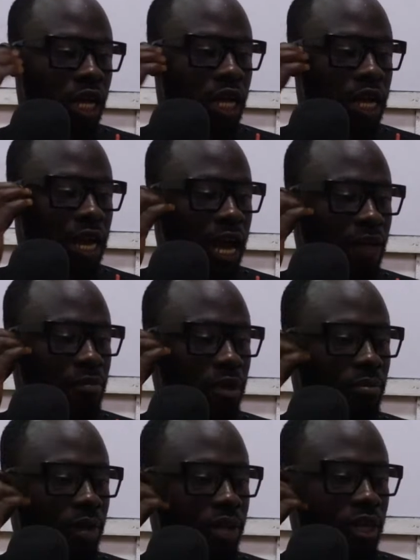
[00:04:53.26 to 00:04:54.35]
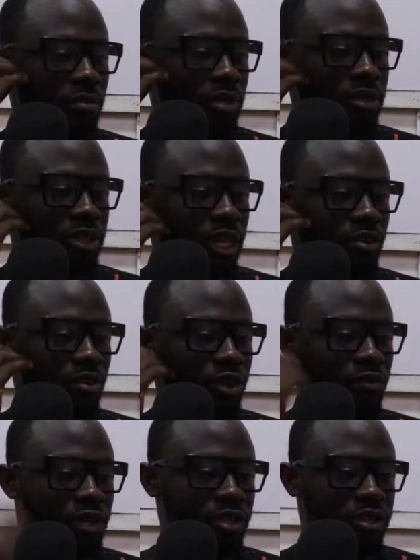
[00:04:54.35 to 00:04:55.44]
Labi Benjamin said, Good
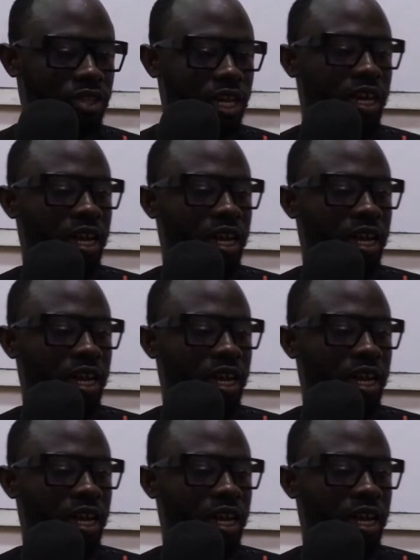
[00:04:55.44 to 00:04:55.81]
evening, said,